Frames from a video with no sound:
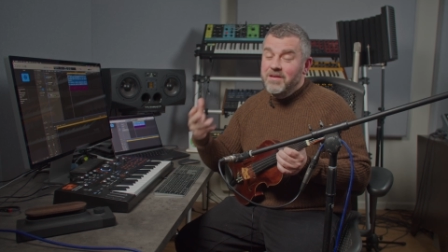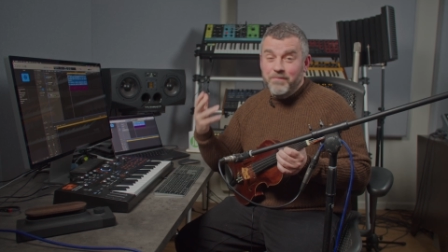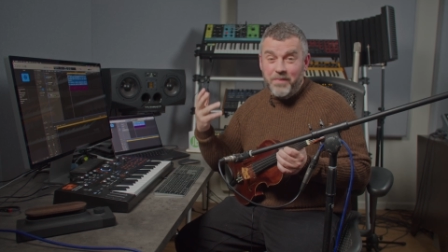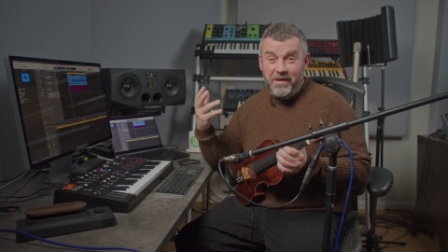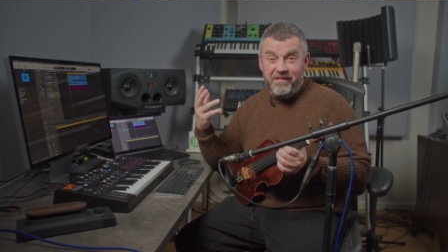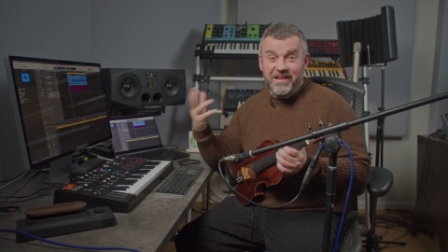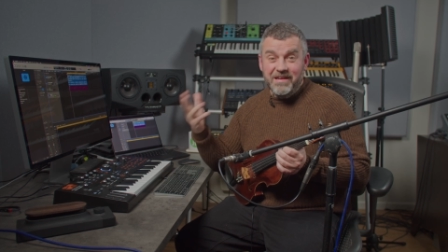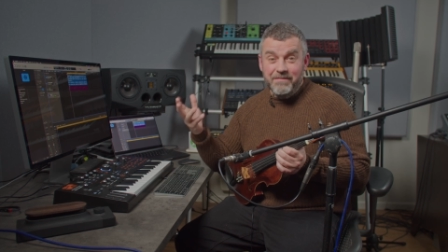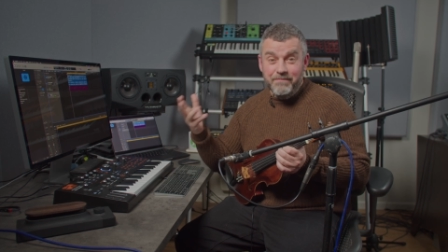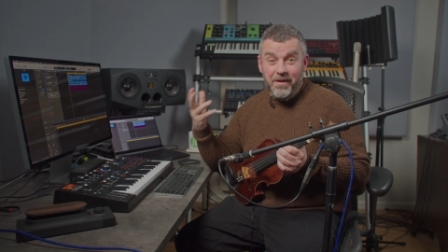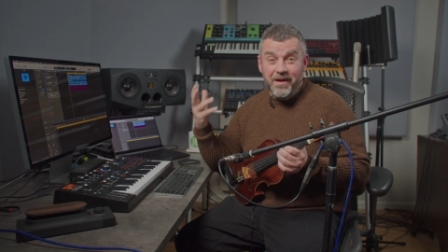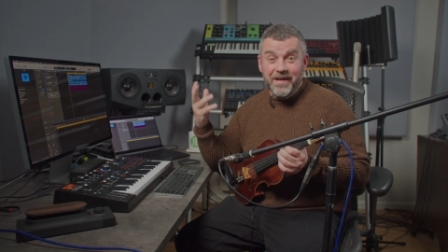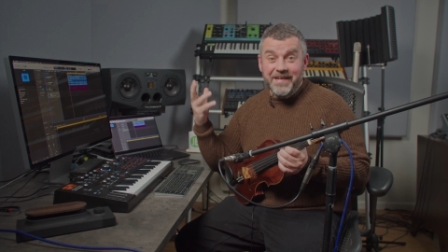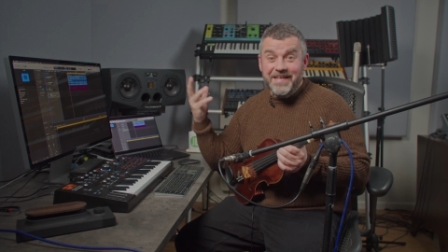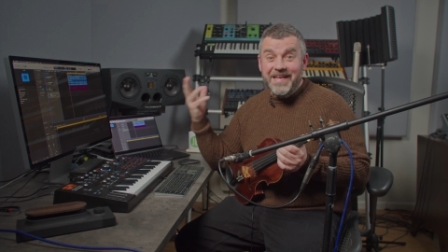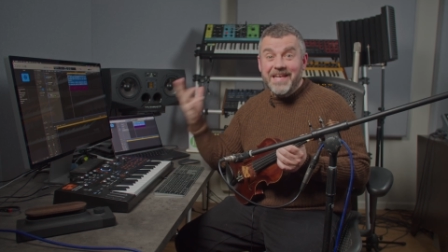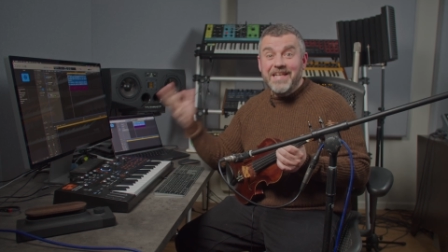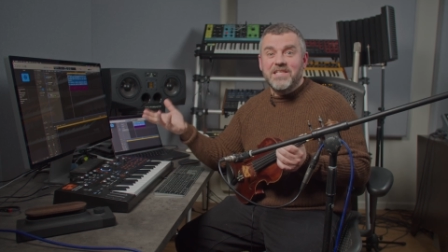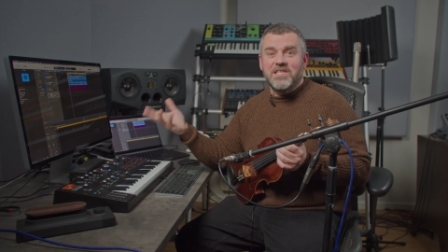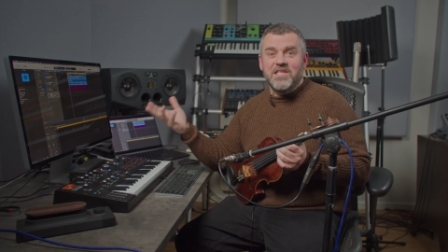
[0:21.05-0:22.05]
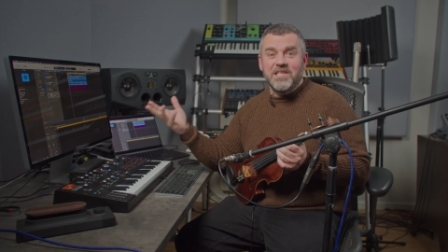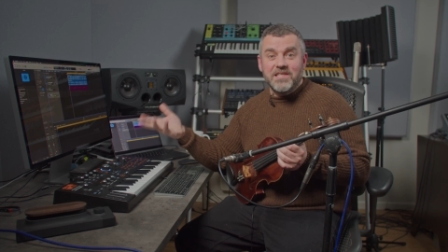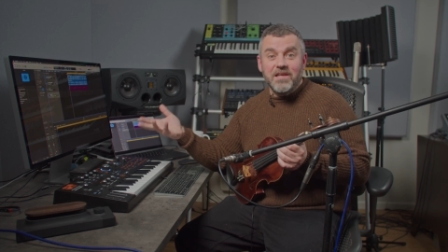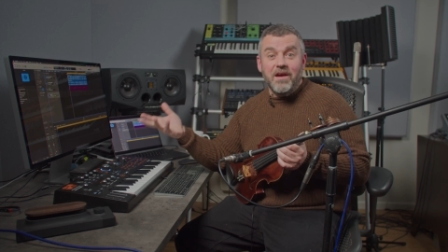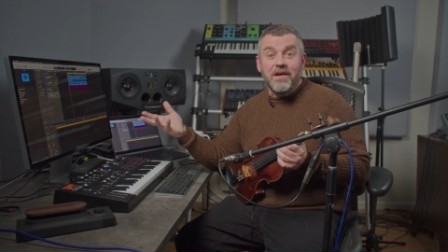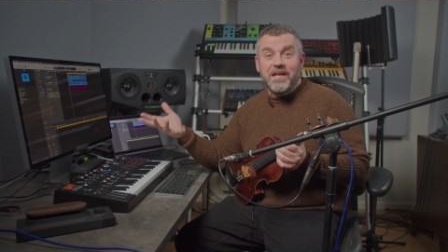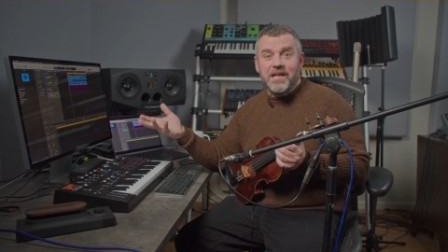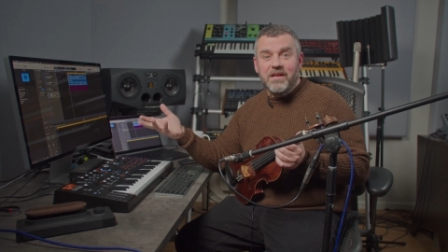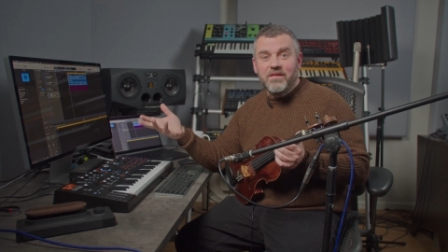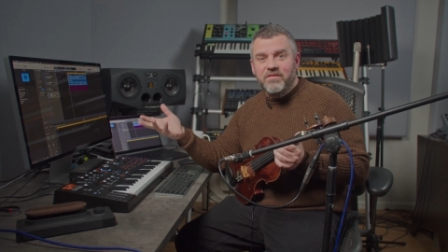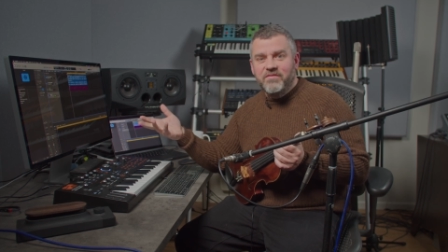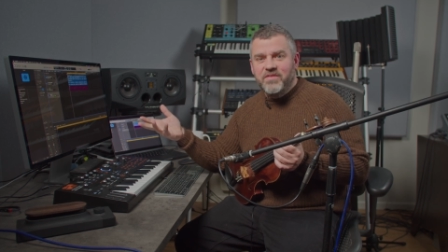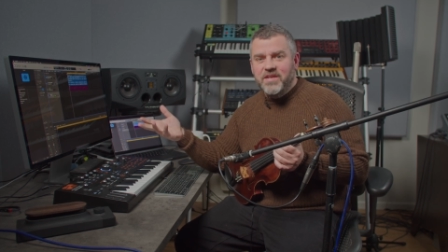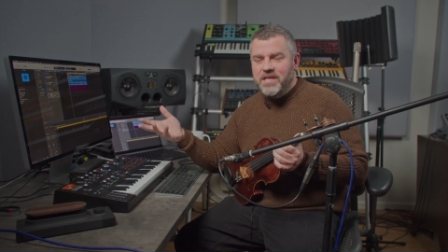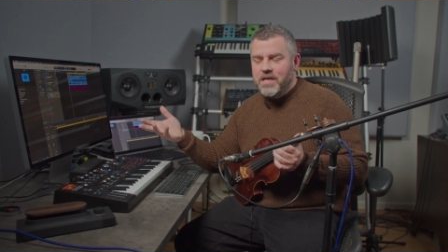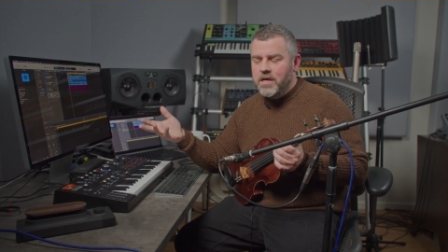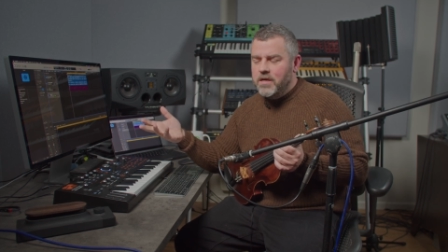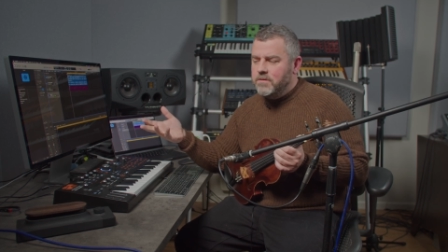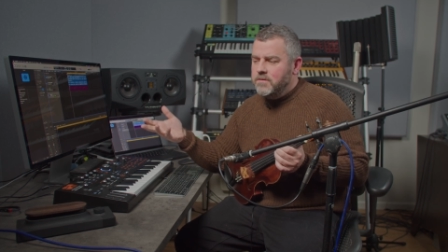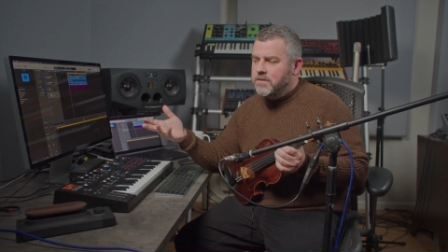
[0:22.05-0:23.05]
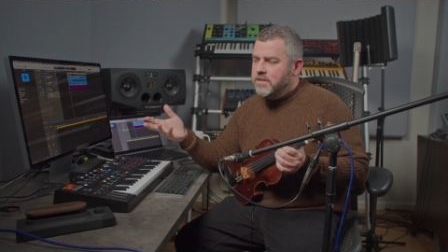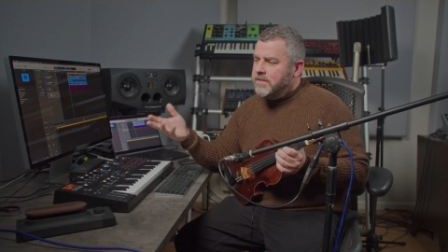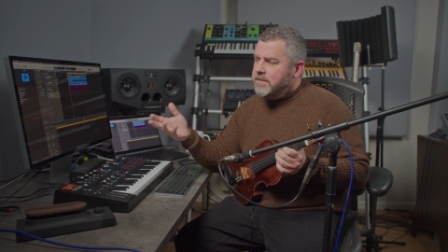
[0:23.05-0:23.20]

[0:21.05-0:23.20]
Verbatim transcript: bearing in mind it's the title of the video.